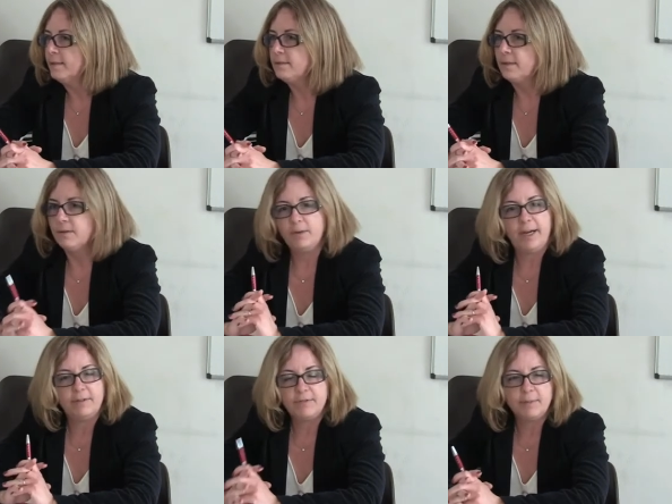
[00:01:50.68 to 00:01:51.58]
So
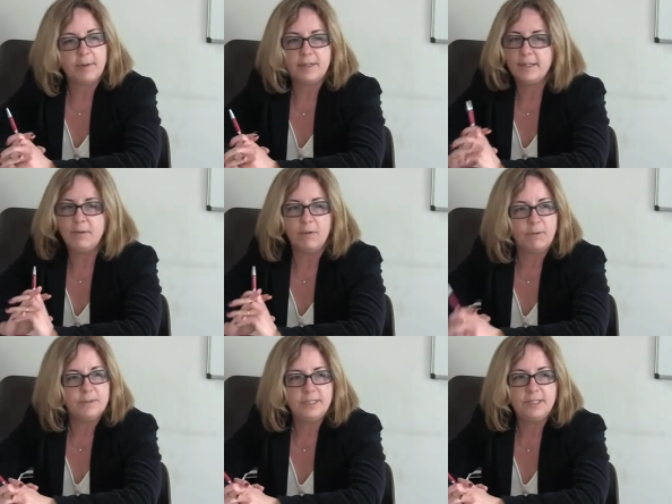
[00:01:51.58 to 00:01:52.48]
everybody,
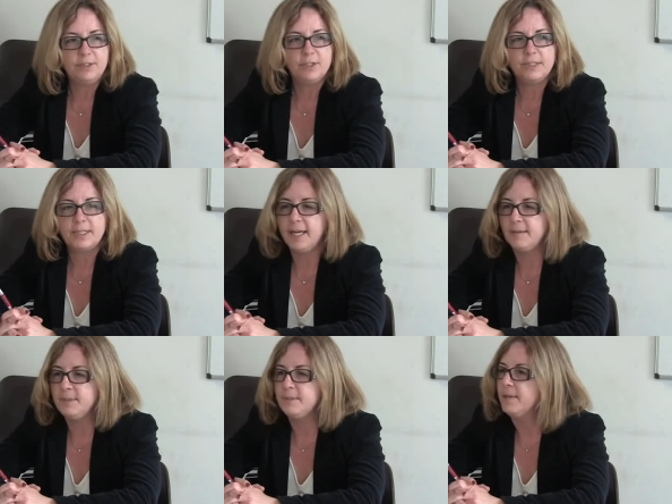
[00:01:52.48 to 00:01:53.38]
all teachers
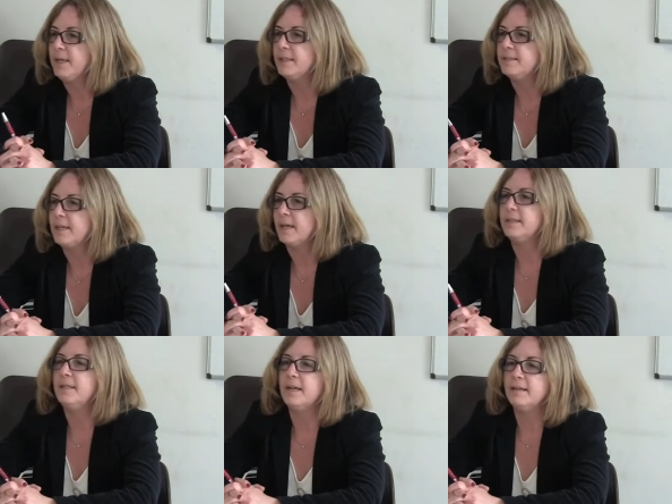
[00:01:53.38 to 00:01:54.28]
came to me and
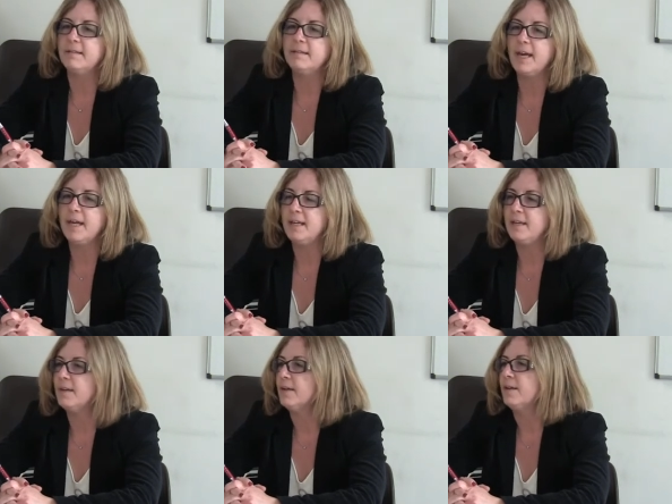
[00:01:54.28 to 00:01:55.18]
said, yeah,
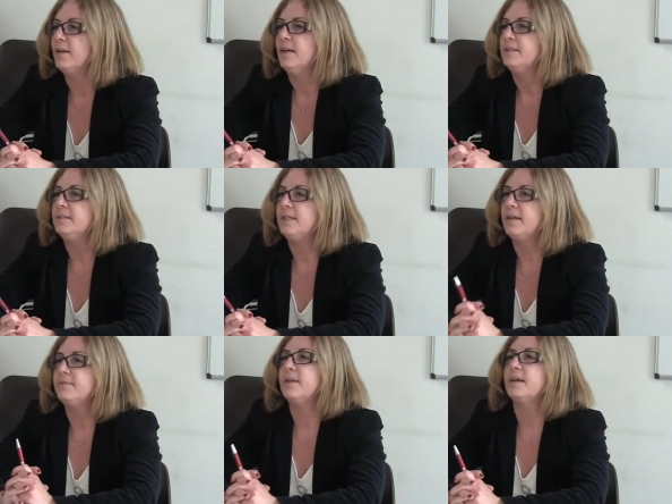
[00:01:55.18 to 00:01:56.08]
thank you,
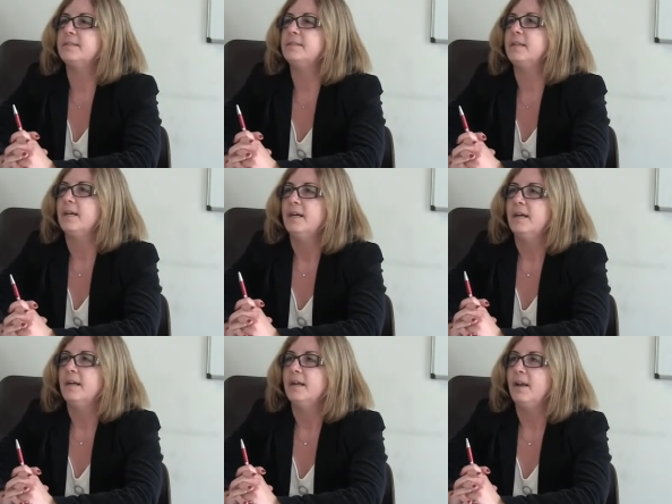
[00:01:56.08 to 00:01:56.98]
saved us
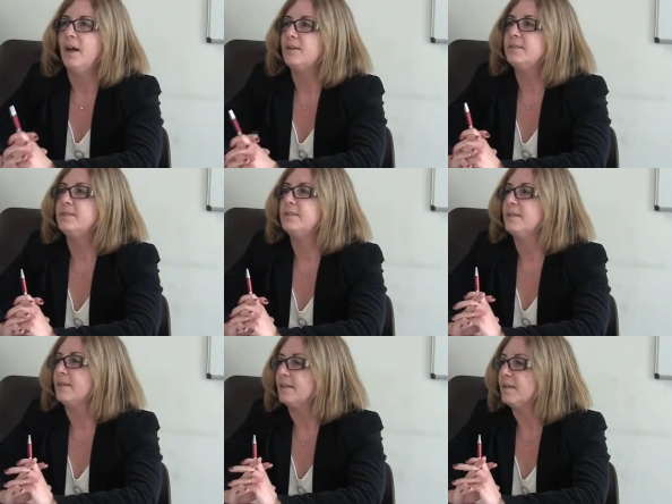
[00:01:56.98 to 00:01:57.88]
lots
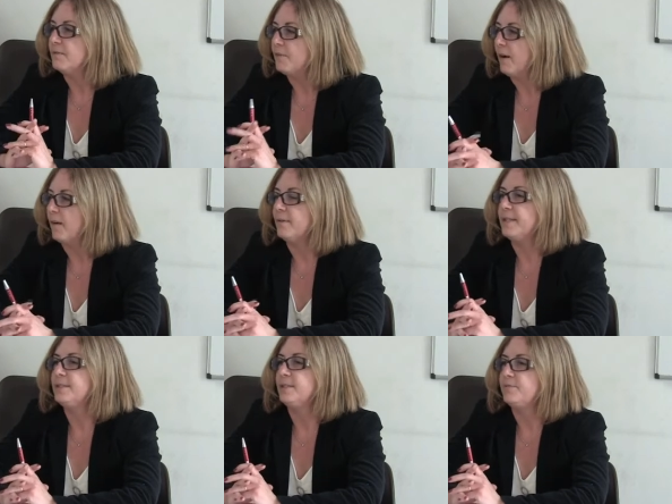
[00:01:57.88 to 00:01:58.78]
of
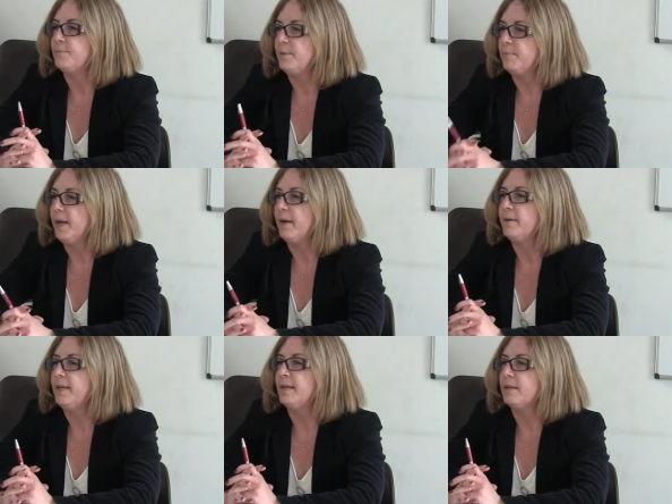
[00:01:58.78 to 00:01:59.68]
hours of
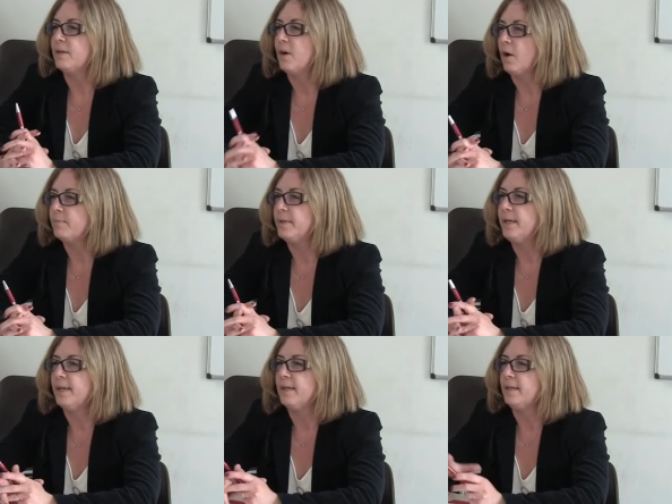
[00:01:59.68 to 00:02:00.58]
preparing,
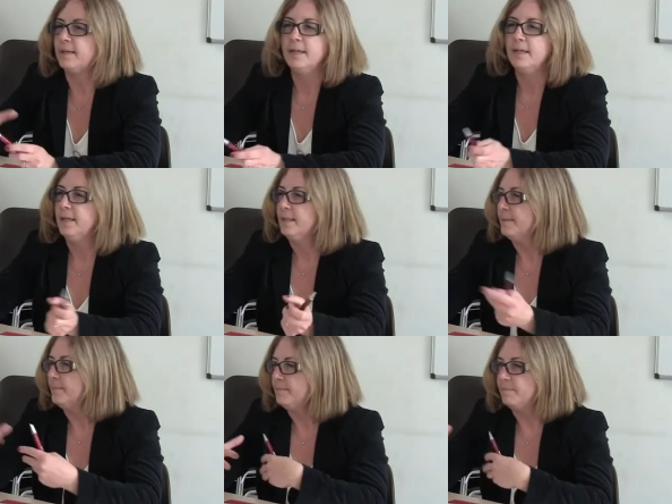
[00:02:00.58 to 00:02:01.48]
copying,
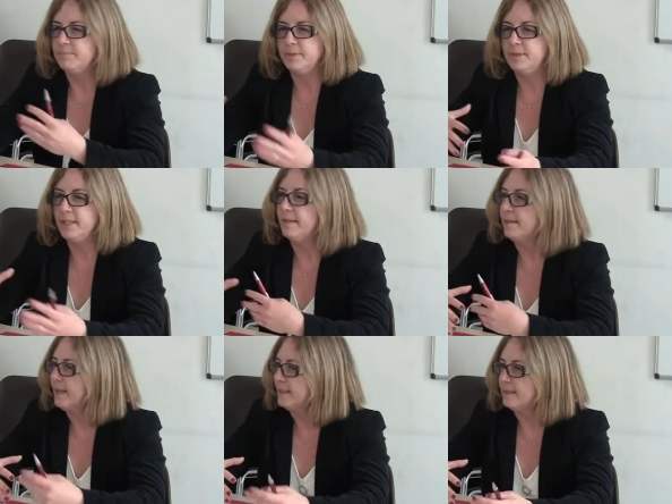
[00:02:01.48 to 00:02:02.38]
putting
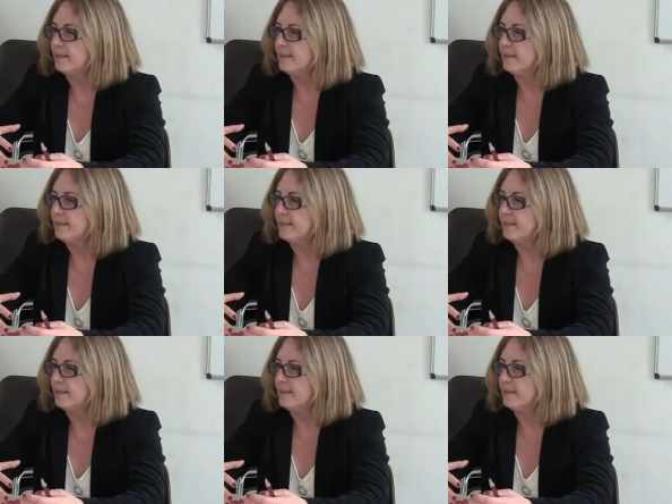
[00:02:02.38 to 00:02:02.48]
things